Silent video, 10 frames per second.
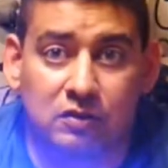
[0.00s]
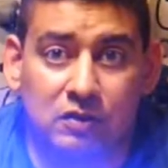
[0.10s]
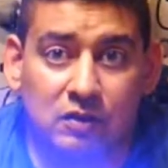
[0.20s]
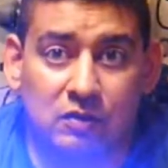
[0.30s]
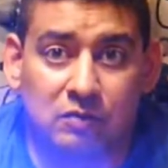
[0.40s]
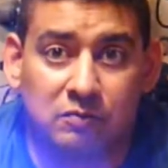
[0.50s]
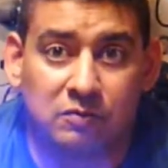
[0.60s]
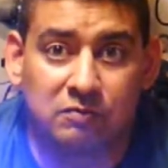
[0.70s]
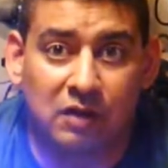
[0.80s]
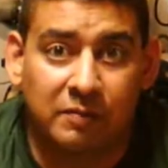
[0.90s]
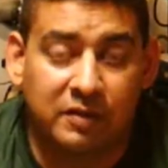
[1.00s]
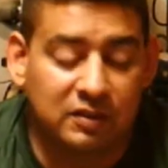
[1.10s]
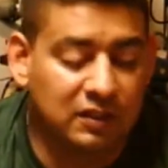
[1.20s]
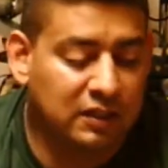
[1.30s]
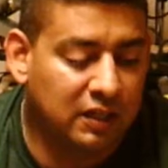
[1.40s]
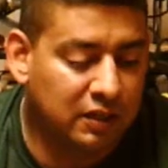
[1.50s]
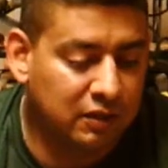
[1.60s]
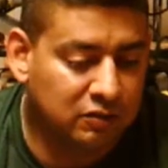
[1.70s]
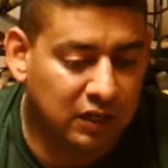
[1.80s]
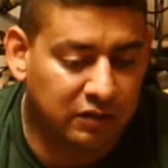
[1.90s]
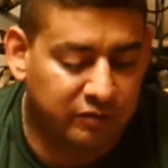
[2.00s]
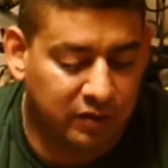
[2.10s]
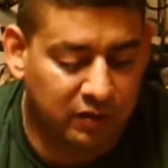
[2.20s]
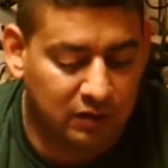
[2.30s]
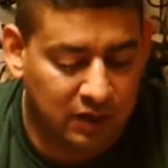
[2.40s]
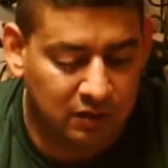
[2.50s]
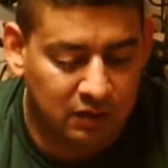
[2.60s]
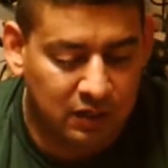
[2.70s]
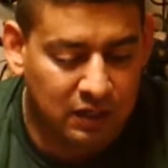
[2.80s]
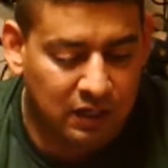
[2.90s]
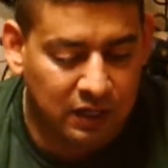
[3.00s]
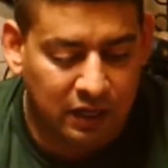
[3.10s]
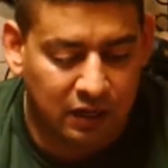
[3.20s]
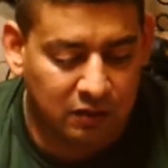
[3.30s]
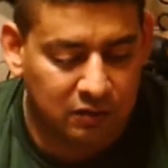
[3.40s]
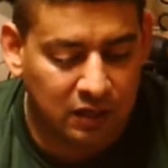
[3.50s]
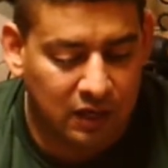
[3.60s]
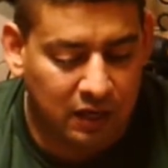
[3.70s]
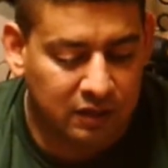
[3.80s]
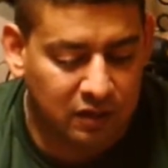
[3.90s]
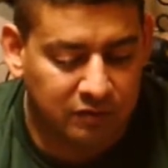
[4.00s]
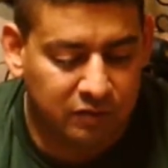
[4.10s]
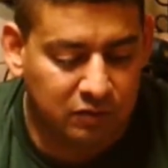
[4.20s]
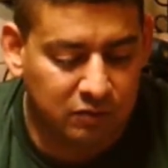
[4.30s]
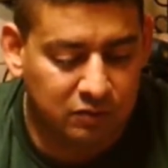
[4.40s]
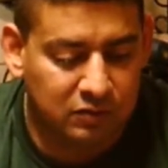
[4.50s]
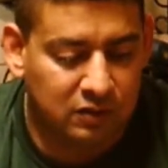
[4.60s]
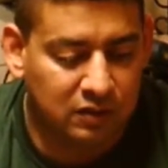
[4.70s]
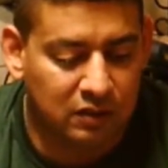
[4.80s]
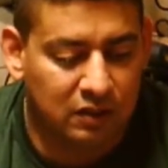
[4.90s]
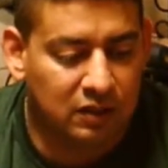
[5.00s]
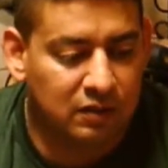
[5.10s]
So I've been sitting here trying to figure out how can I diffuse the